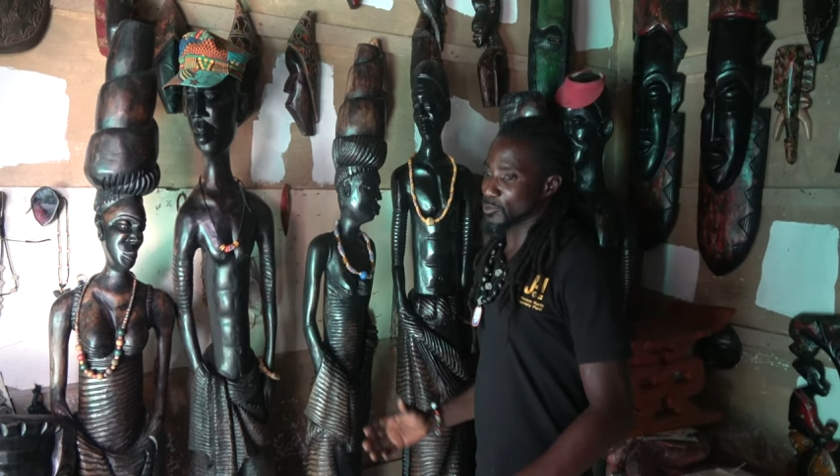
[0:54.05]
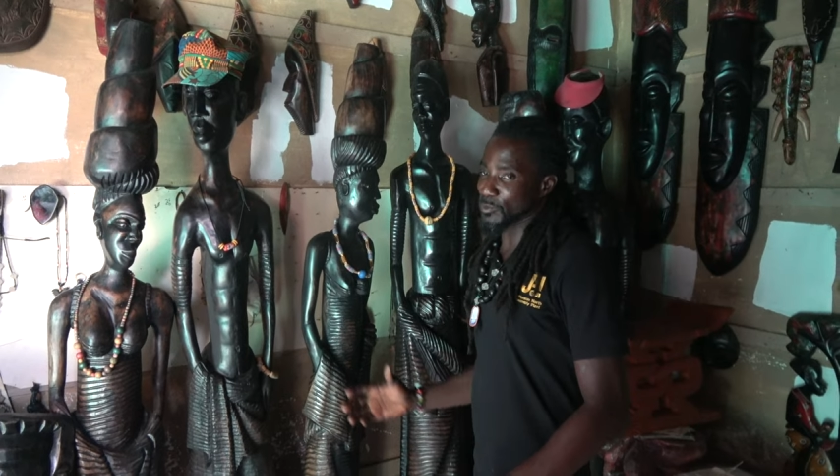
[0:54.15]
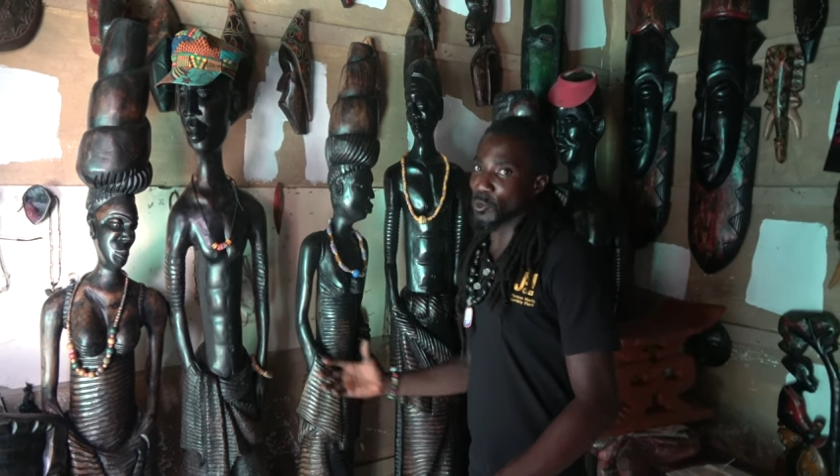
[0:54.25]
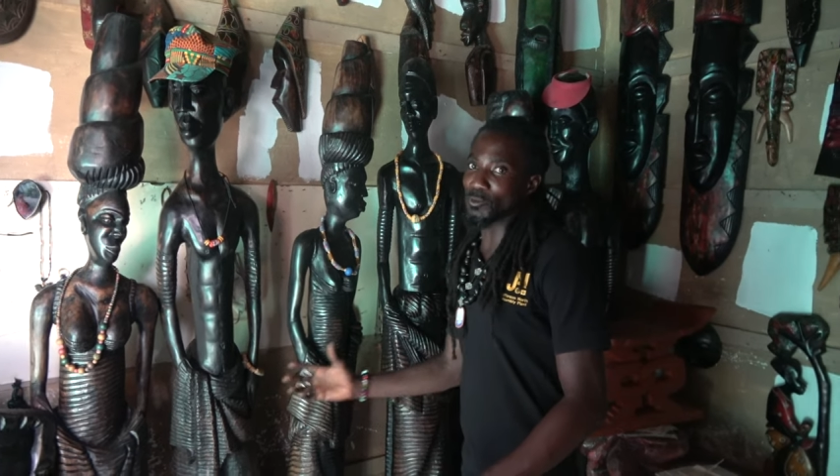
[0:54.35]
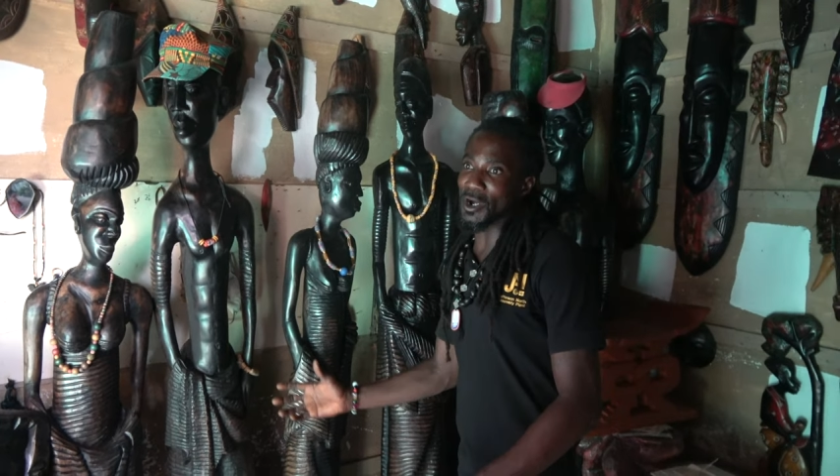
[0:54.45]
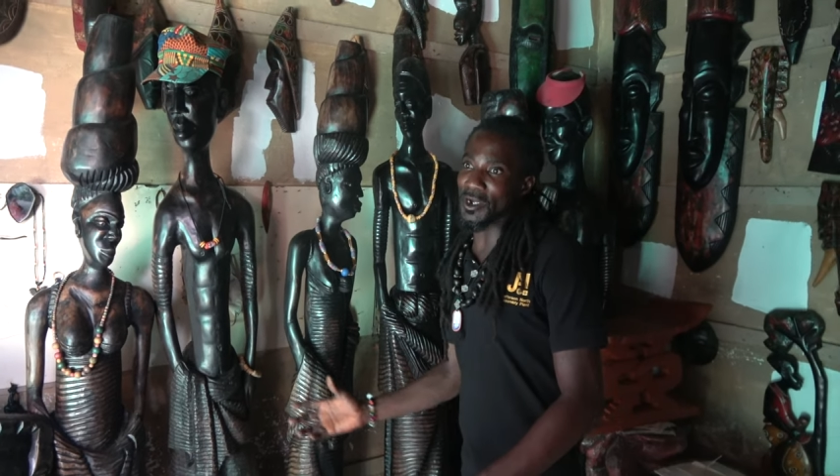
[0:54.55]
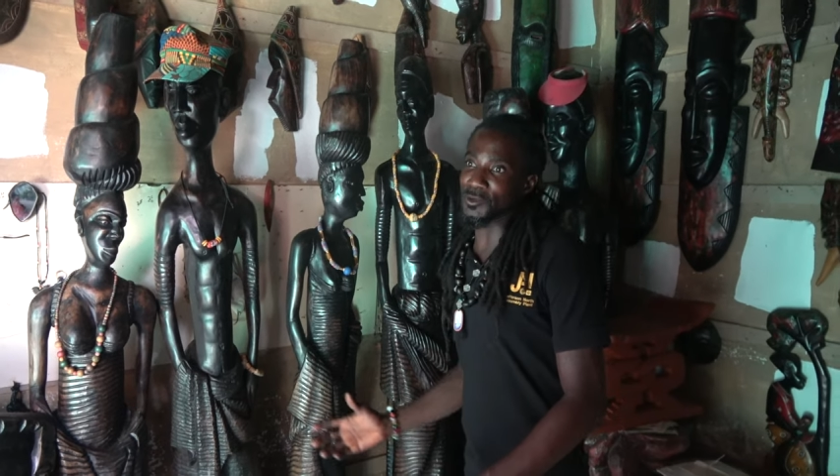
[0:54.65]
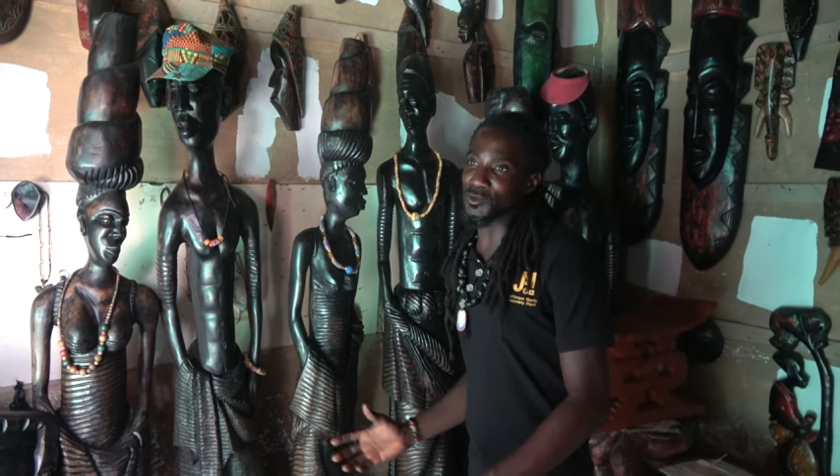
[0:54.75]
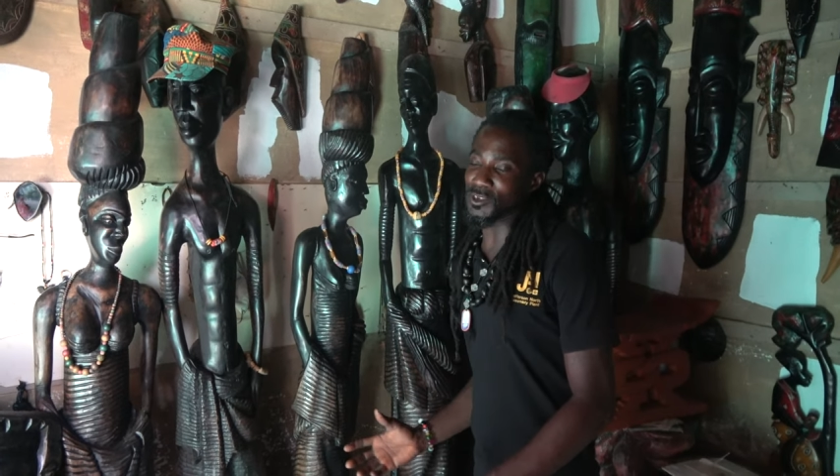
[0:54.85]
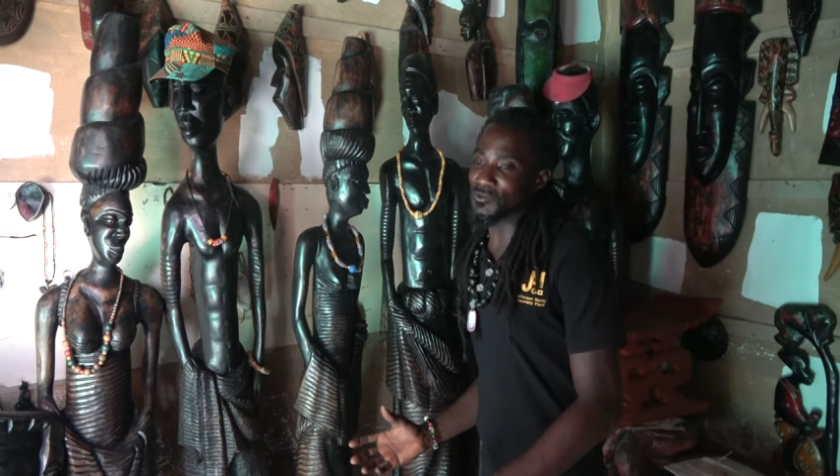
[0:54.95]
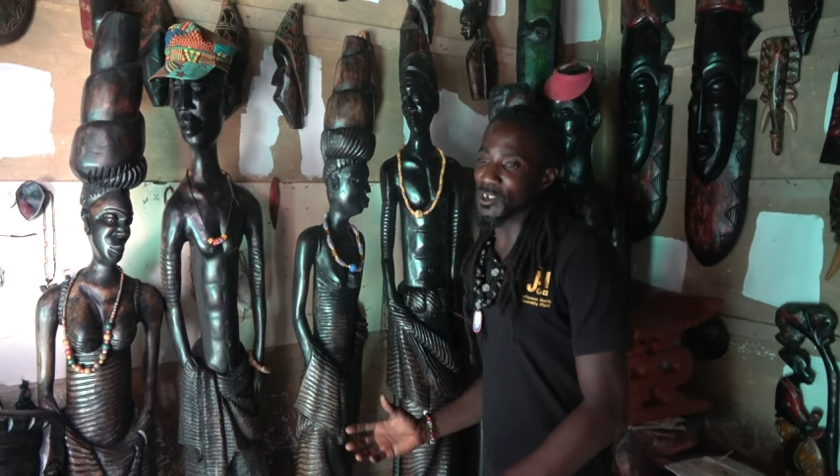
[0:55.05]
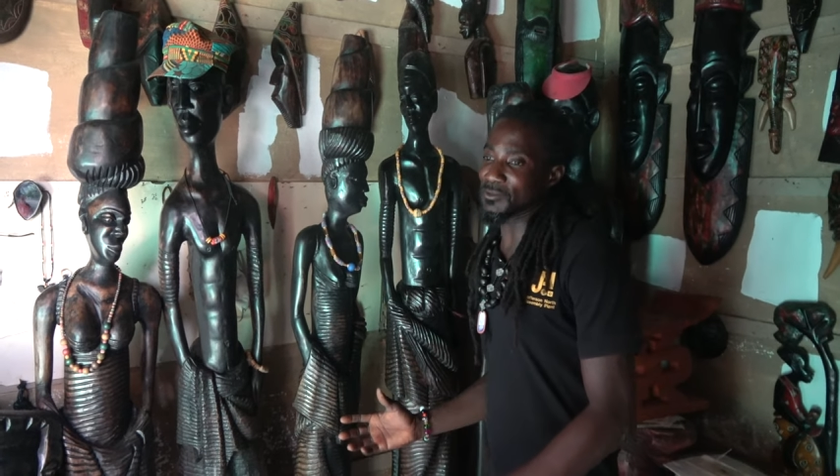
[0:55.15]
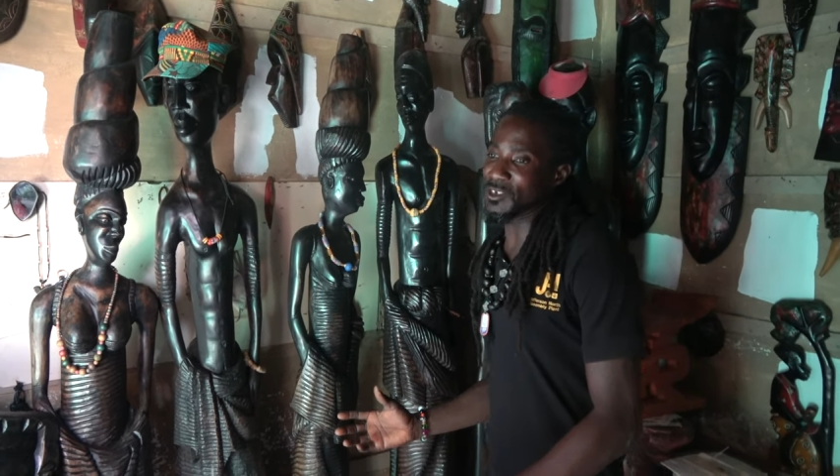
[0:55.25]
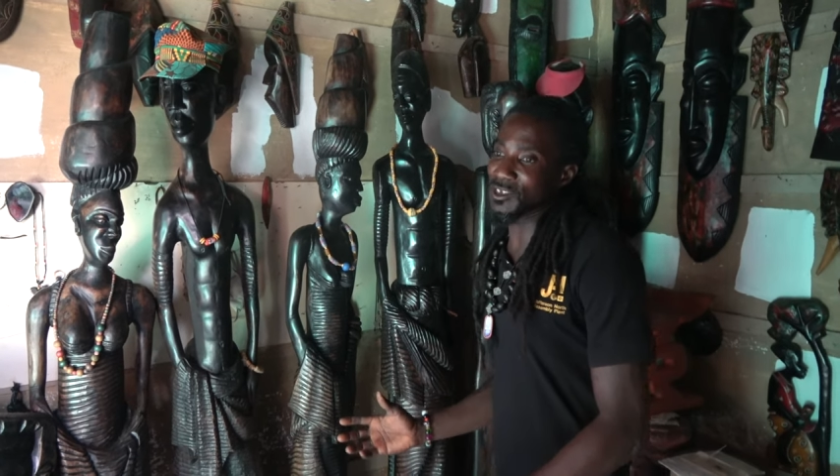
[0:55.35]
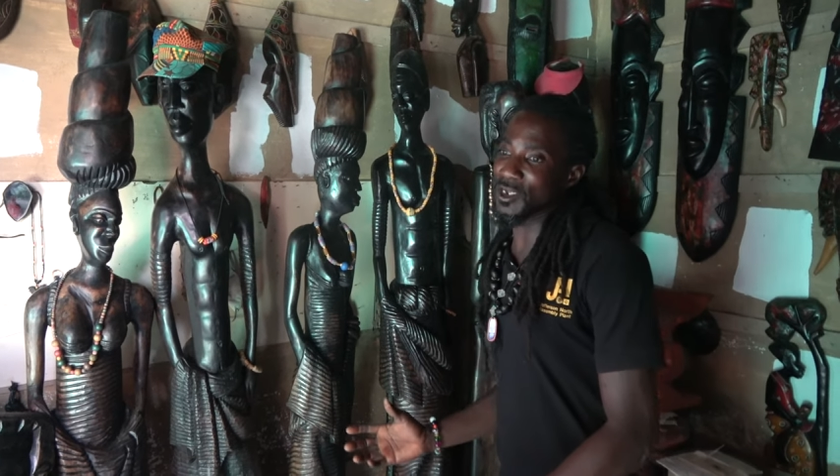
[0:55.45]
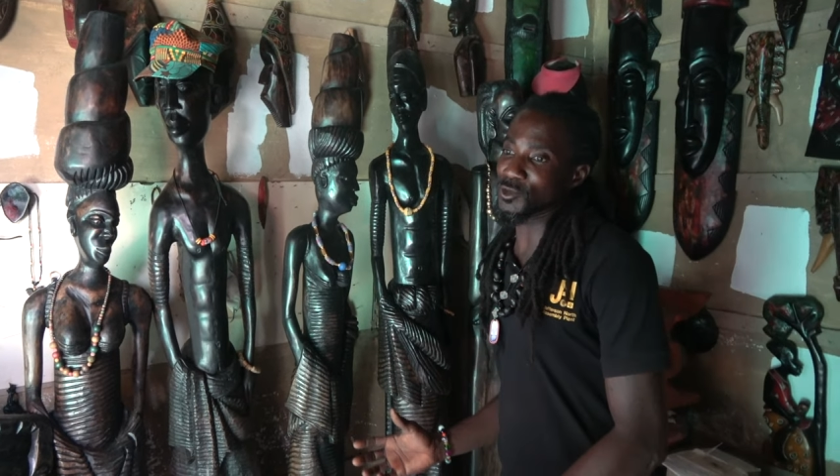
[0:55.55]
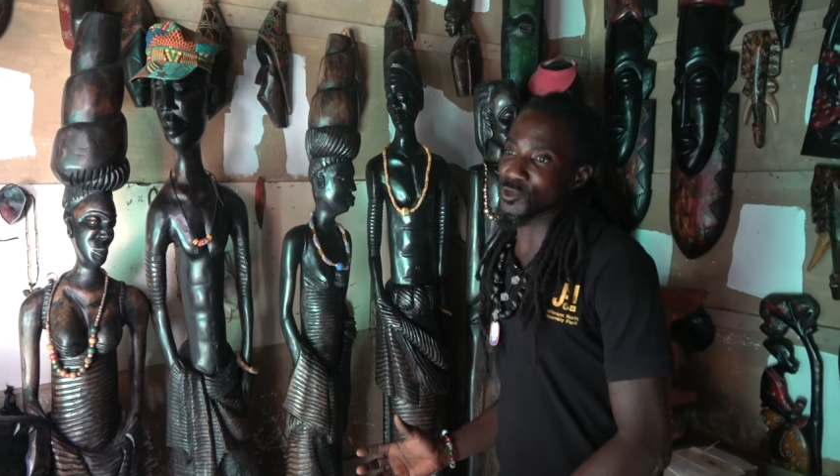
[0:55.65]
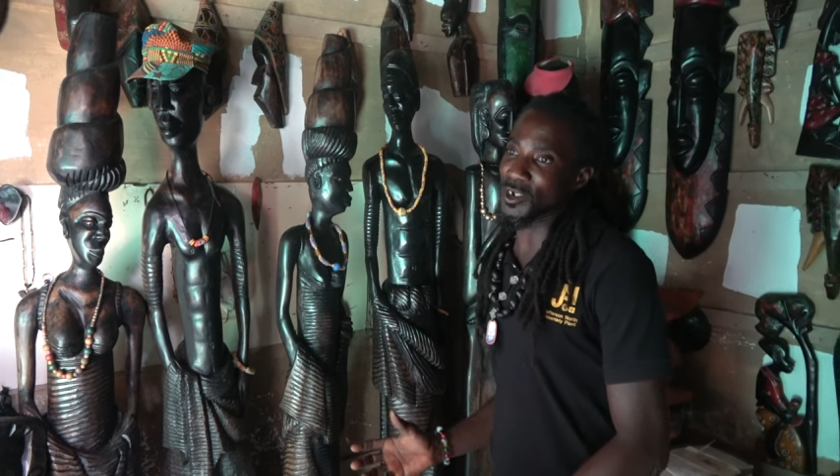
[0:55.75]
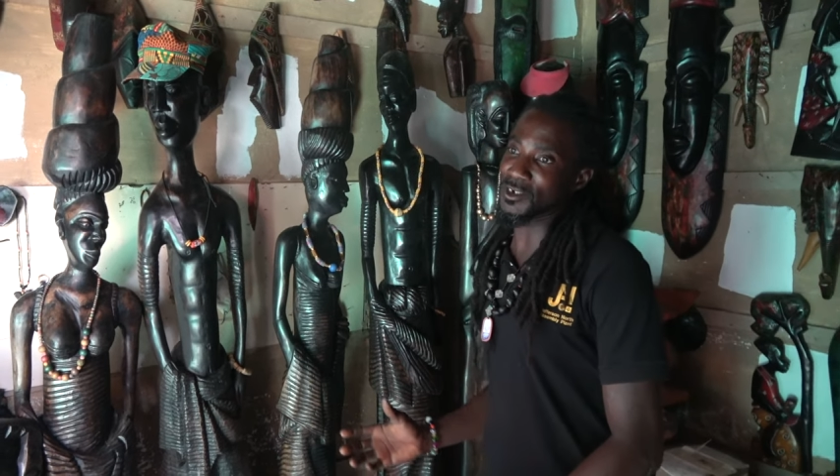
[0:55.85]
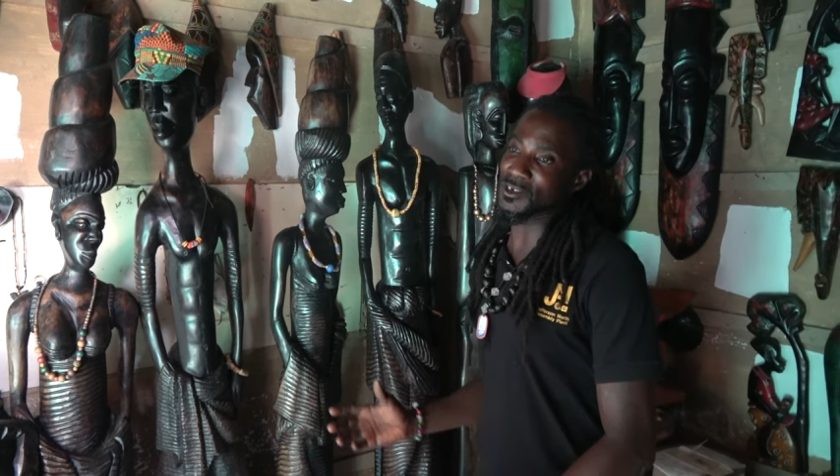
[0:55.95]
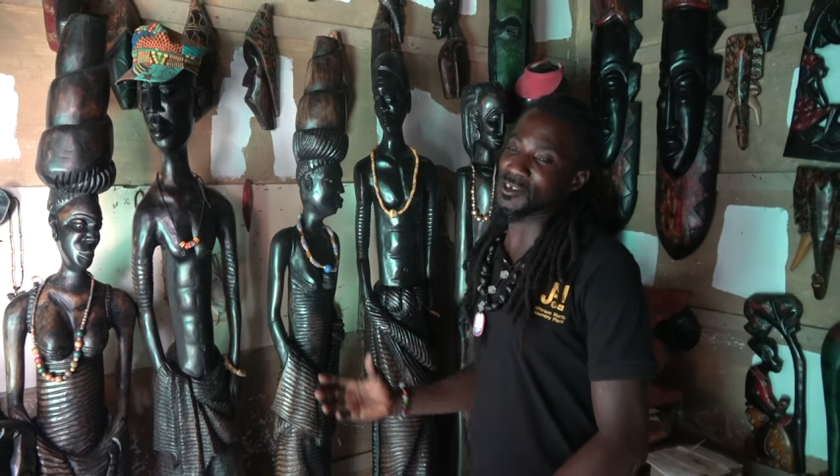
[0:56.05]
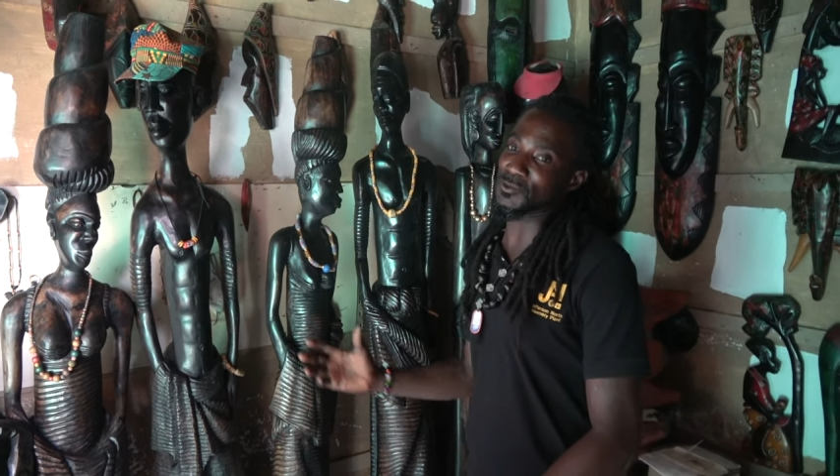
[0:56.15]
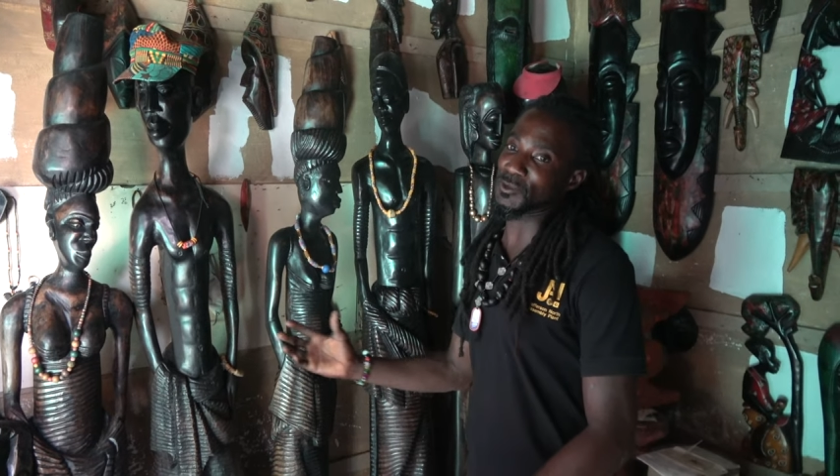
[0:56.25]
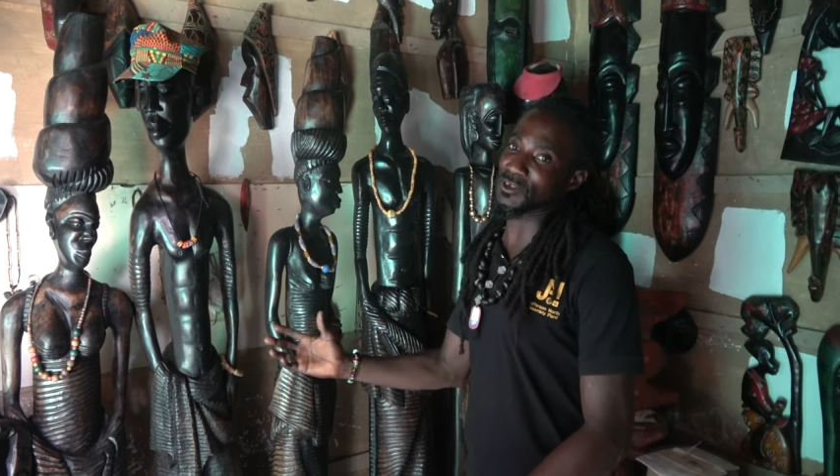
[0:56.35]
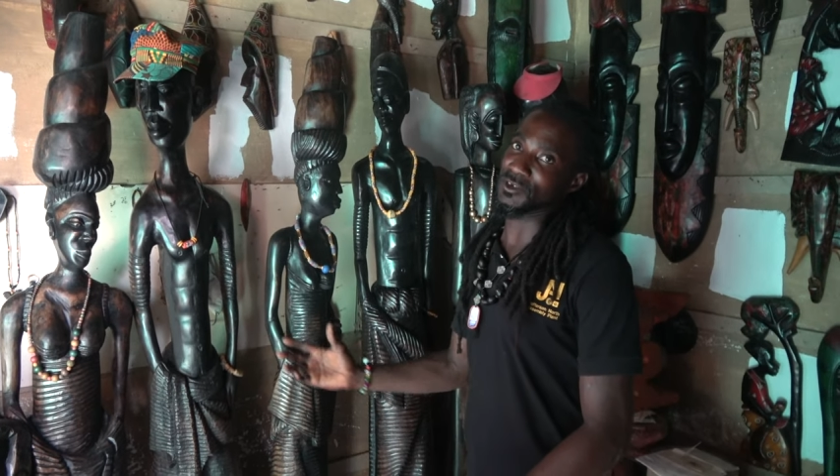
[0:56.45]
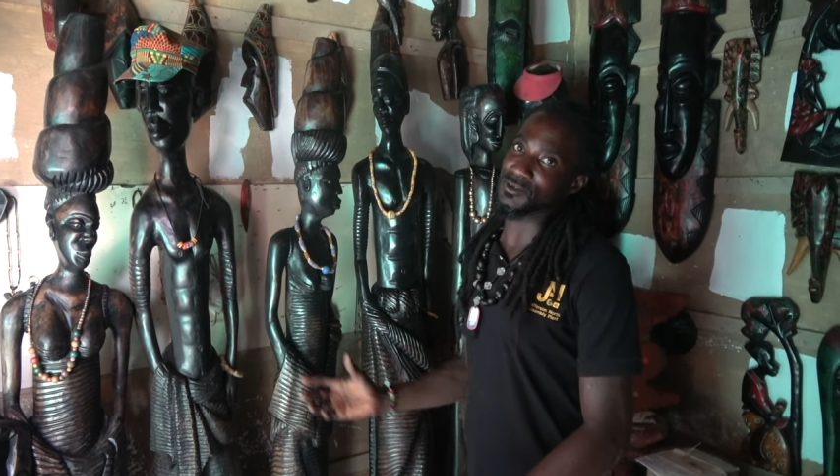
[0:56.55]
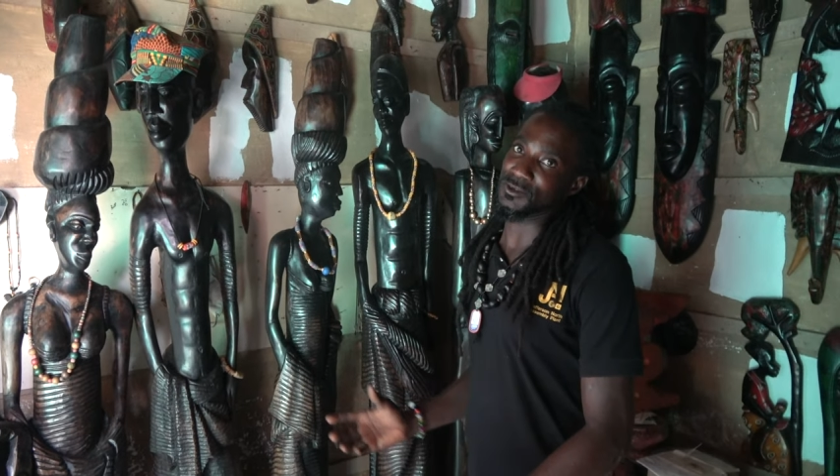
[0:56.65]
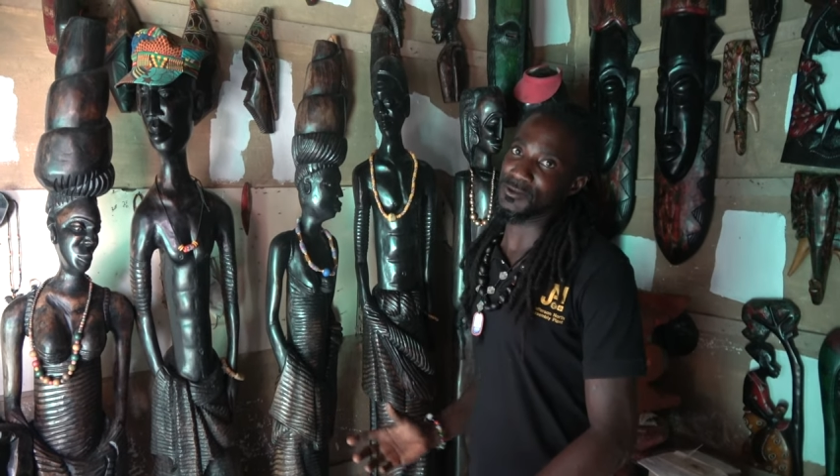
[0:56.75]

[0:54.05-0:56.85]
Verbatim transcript: people buy, you give them discount so that they ship it